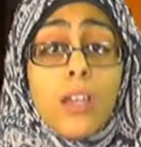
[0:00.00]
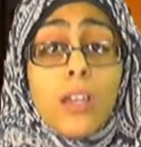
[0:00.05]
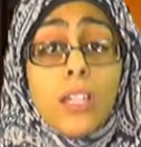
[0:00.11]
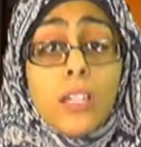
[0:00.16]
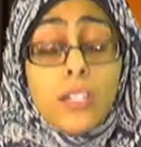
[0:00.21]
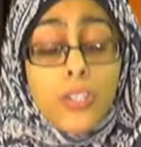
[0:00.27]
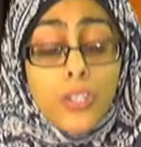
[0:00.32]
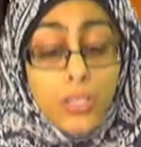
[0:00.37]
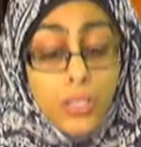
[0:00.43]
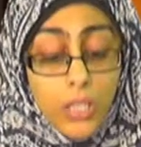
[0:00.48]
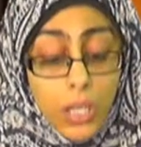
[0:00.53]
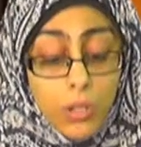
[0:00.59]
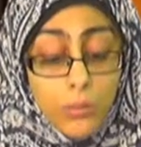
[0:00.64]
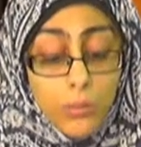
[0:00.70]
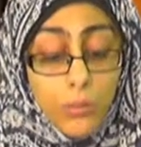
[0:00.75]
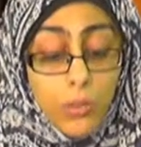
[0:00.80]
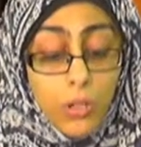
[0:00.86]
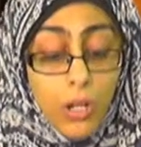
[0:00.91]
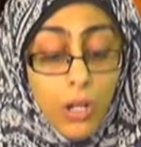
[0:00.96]
Inshallah, we
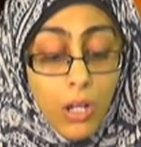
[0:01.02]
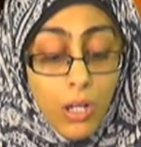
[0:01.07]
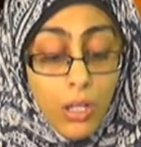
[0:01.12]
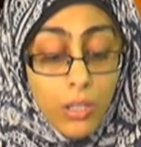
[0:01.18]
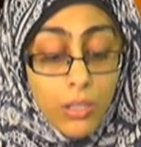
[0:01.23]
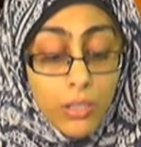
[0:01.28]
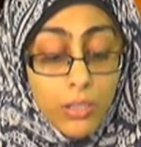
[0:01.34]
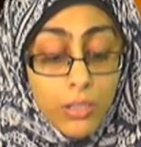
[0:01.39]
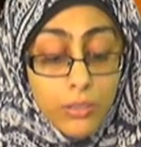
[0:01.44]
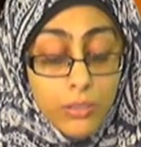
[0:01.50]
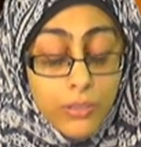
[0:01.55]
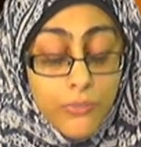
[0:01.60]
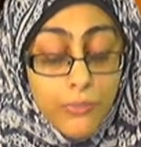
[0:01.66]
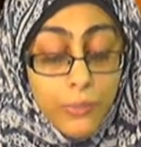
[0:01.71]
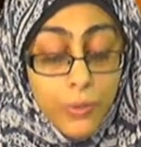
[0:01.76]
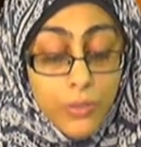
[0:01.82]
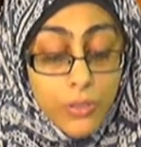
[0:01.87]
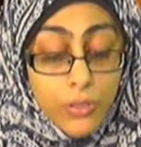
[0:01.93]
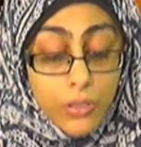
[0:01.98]
will all in the
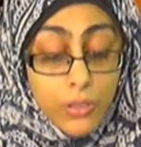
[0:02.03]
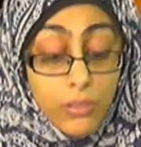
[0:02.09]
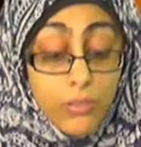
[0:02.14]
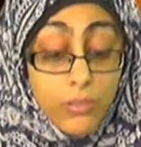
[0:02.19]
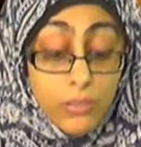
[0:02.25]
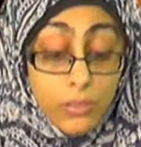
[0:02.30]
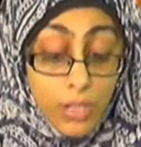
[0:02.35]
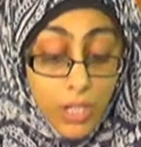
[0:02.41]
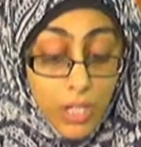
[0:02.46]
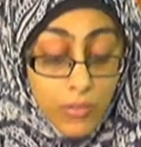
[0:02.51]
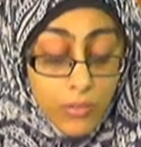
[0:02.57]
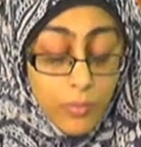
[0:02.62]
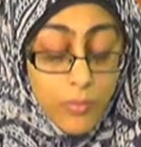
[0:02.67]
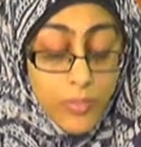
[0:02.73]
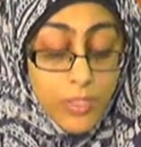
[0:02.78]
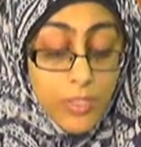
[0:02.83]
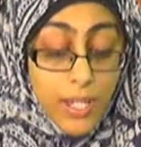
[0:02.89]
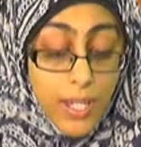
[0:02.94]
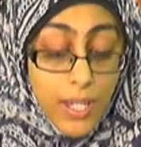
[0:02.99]
future, starting from
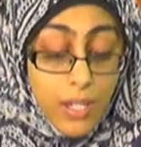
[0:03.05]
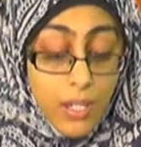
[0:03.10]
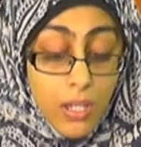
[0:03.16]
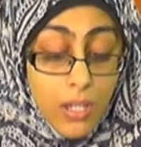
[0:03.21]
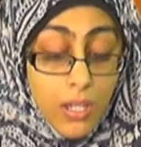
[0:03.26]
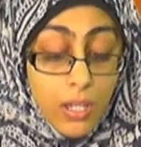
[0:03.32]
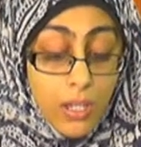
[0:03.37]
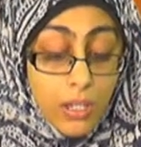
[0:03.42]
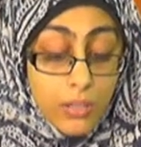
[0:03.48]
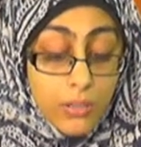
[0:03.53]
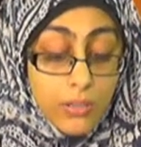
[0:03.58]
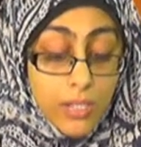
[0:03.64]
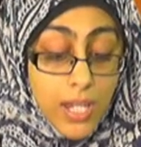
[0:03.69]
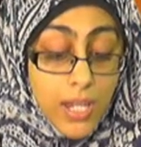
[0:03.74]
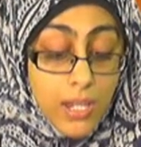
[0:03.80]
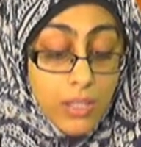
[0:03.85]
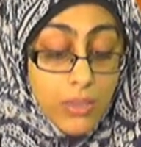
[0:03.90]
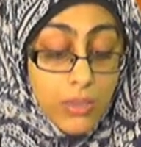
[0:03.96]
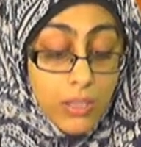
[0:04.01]
today,
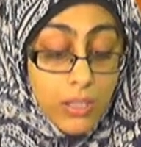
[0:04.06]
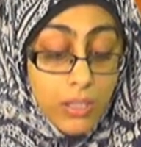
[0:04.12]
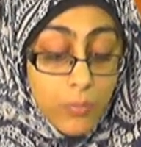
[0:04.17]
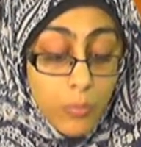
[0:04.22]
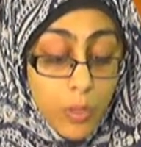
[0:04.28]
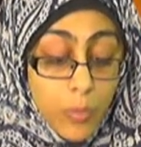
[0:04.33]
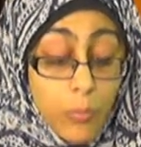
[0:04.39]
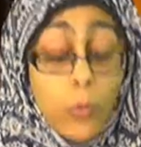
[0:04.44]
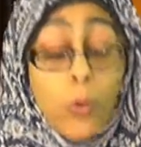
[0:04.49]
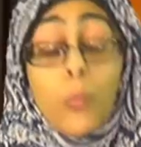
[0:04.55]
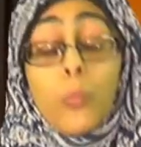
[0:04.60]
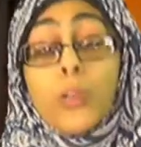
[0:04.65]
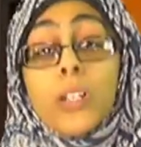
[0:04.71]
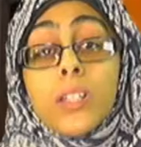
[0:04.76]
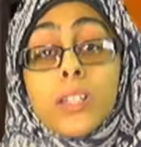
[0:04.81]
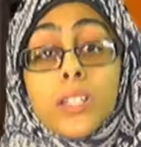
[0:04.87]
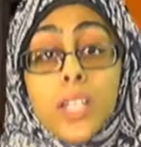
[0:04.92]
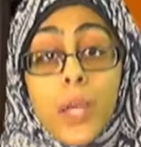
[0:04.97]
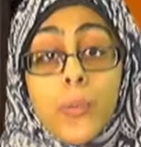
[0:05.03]
take the appropriate
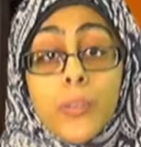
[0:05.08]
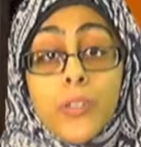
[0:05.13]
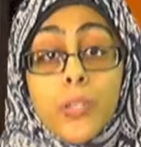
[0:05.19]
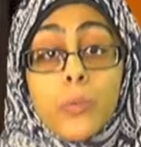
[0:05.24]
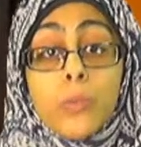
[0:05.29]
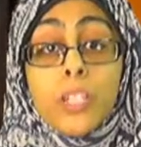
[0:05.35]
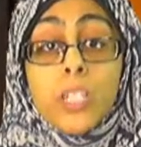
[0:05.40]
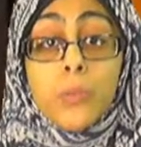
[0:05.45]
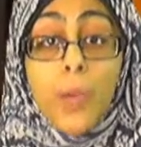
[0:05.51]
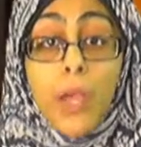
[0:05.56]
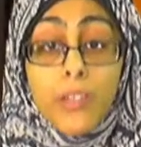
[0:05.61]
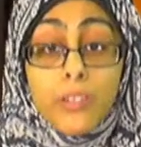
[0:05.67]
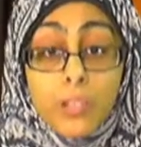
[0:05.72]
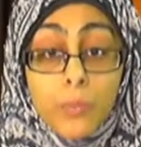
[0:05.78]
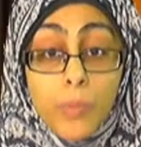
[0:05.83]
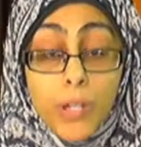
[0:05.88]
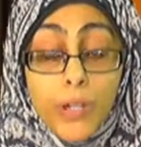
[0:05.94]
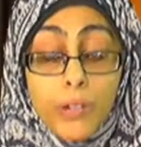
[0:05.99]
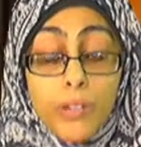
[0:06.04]
steps to respect our
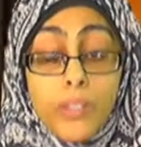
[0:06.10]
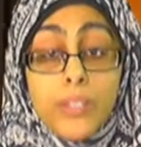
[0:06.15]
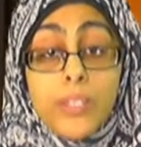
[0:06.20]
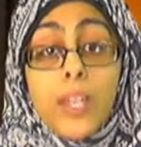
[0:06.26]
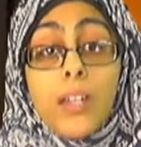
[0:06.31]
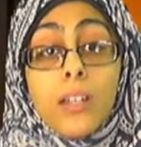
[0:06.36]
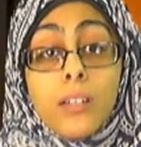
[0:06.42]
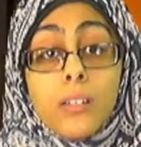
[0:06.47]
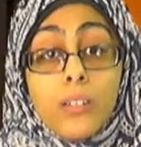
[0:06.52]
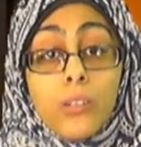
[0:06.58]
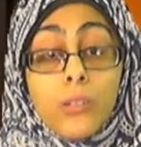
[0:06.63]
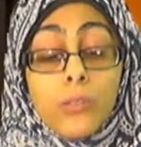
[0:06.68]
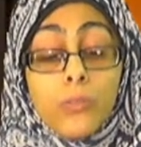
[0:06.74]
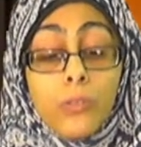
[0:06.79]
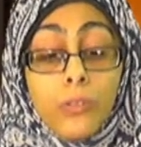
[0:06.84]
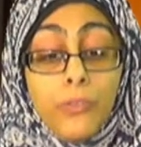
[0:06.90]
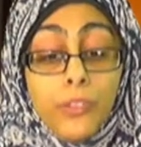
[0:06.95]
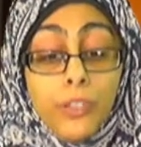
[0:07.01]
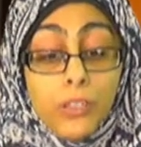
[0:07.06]
parents and
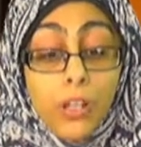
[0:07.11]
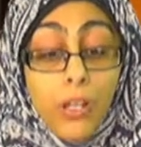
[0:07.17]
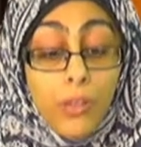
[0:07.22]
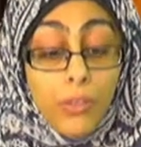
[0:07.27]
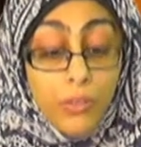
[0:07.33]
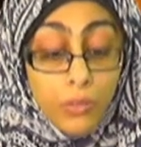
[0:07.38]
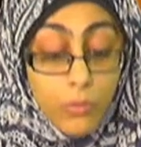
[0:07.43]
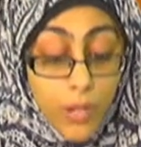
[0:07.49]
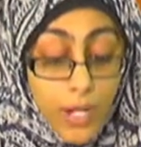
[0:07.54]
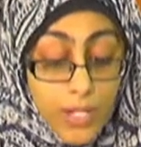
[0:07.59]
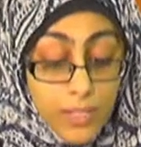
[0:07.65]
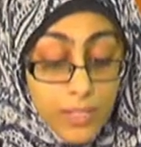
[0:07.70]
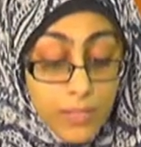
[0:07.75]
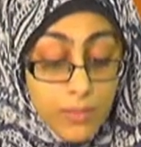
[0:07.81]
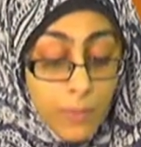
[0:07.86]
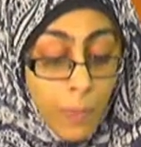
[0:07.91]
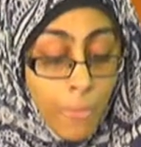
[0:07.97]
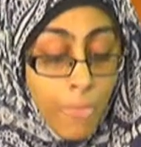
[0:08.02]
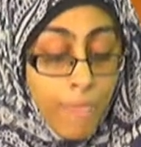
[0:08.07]
fulfill all their rights.
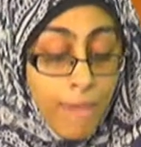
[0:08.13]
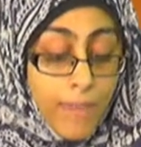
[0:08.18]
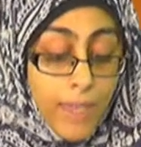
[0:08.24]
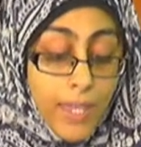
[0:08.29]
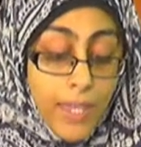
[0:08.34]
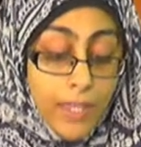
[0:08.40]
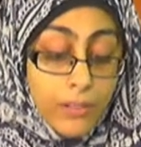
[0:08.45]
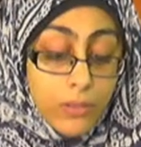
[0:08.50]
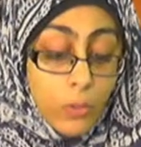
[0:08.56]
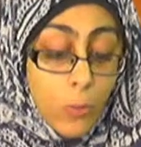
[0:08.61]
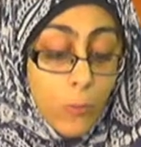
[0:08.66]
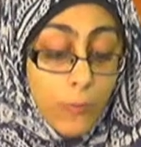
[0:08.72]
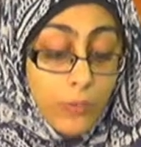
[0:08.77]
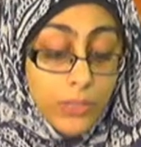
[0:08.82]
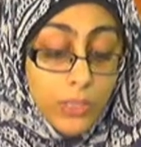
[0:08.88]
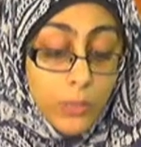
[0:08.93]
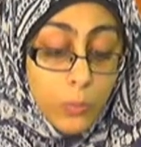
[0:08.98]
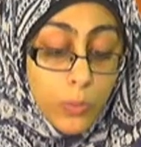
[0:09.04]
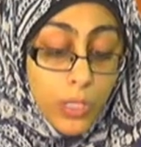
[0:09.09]
And
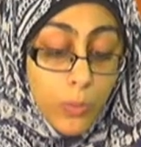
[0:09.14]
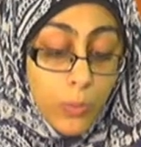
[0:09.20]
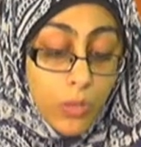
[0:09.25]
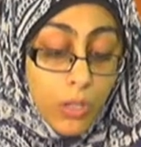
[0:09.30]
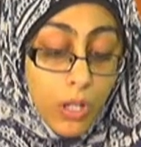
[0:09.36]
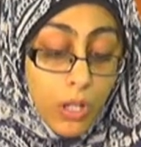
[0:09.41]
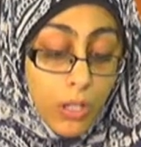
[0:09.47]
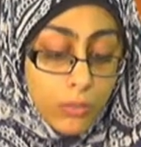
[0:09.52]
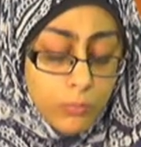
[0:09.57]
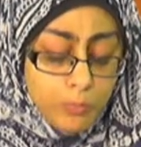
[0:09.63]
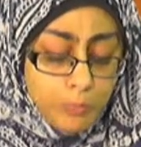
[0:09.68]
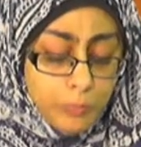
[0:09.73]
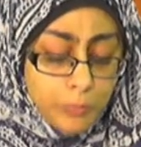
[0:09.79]
hopefully we will all